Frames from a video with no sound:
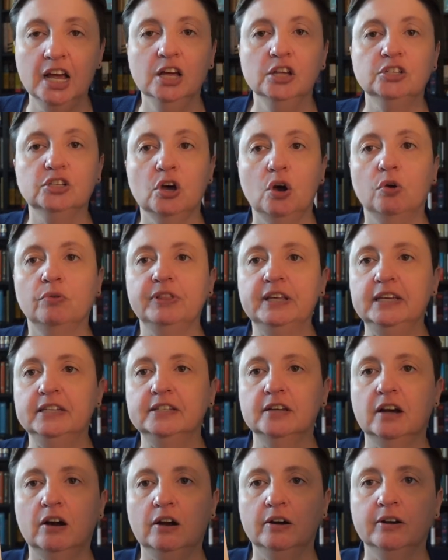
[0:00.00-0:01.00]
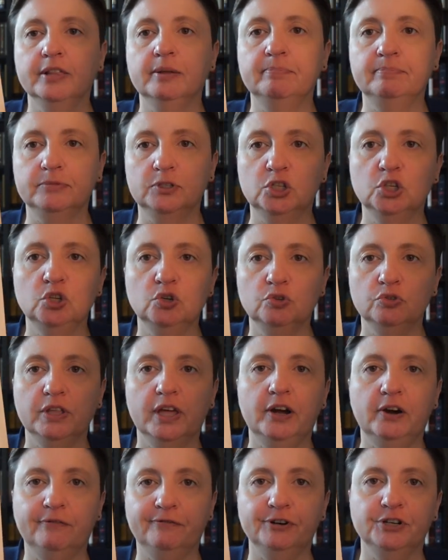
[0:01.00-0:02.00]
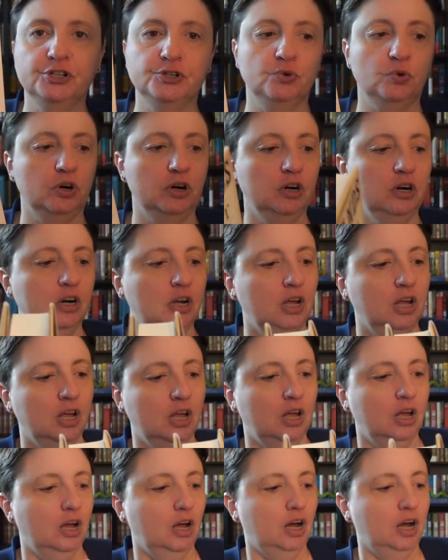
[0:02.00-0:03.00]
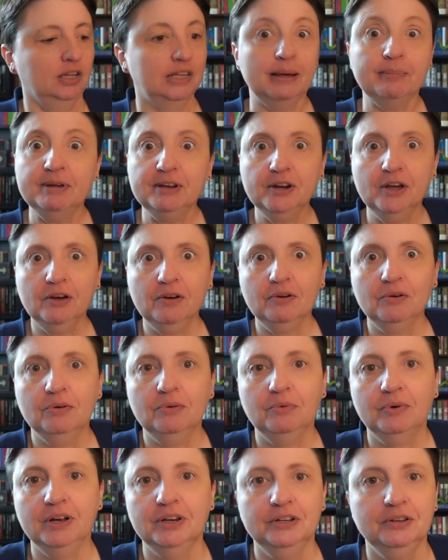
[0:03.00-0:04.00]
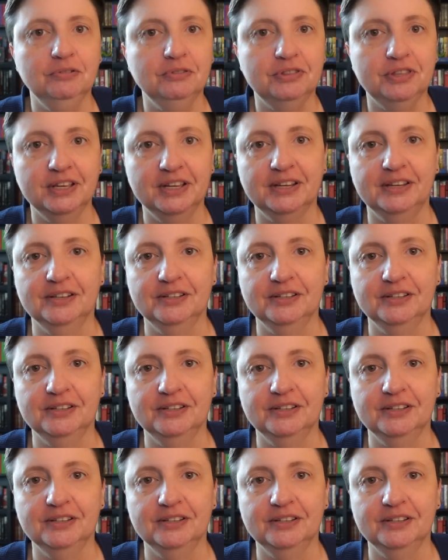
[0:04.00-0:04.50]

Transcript: So these are the two that are for sure. Uh, let me know what you think